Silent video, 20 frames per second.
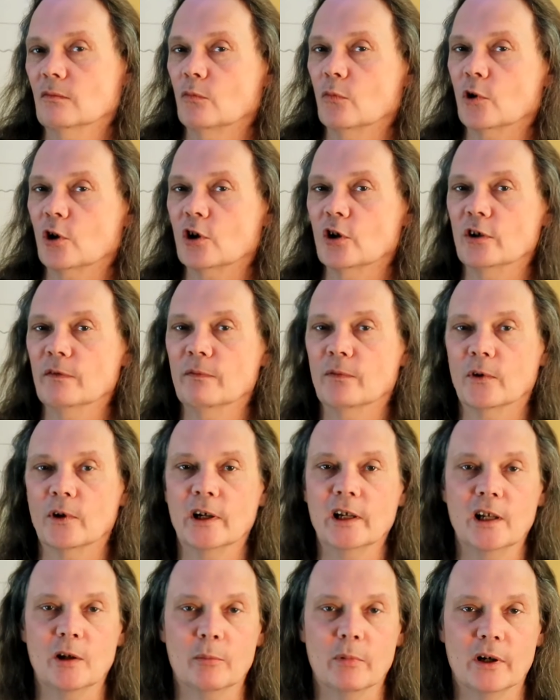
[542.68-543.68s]
work good for
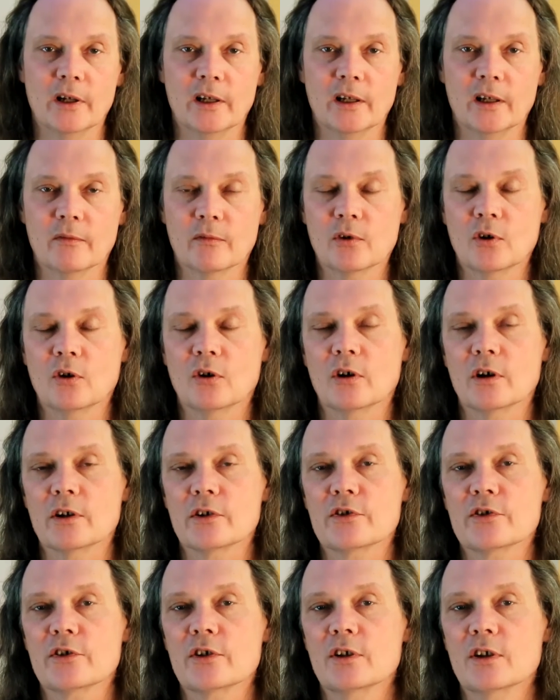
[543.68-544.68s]
anybody, of
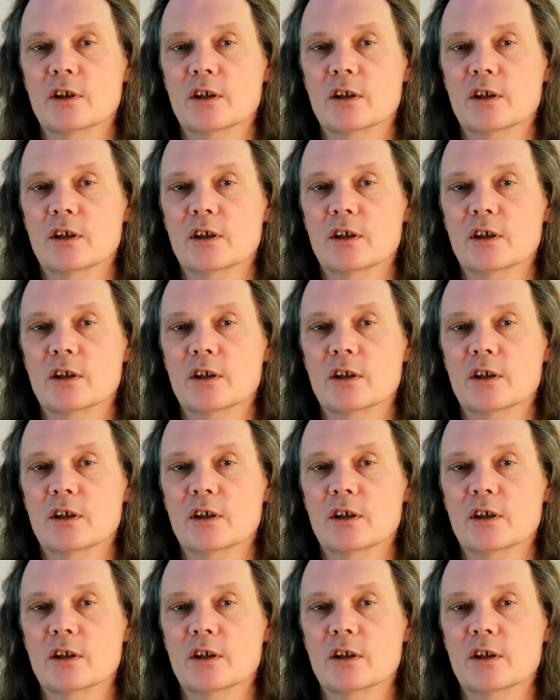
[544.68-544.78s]
course.